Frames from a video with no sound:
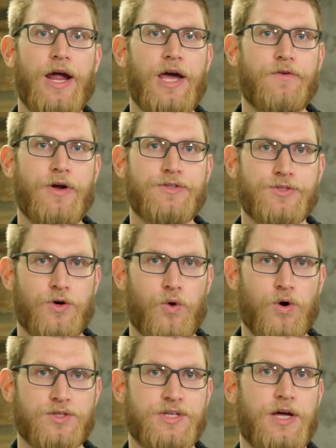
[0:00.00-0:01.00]
handrails and a
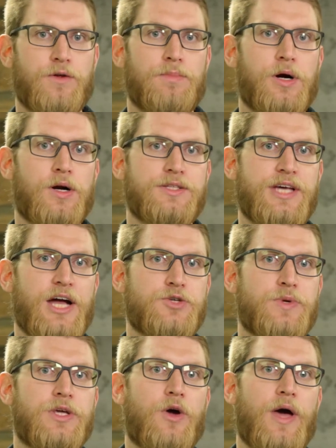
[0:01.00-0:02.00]
horizontal bar
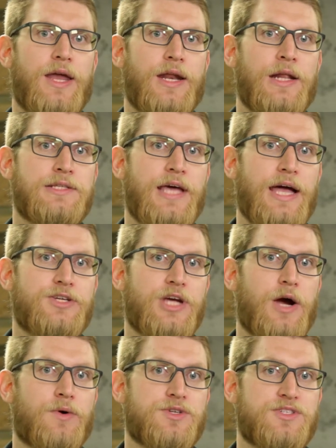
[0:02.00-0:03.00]
attached, we can go ahead and attach
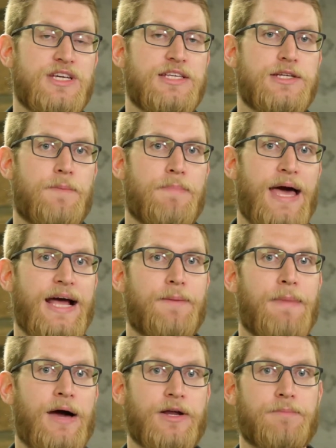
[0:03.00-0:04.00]
our seat back
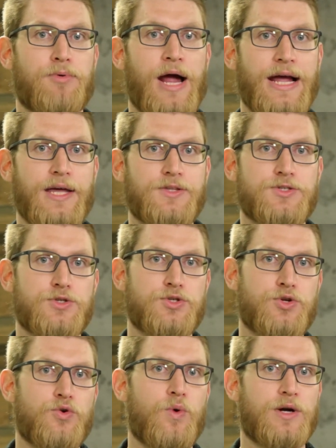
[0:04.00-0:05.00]
mounting brackets
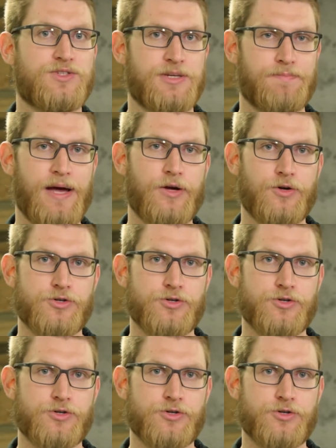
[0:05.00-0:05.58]
to our seat back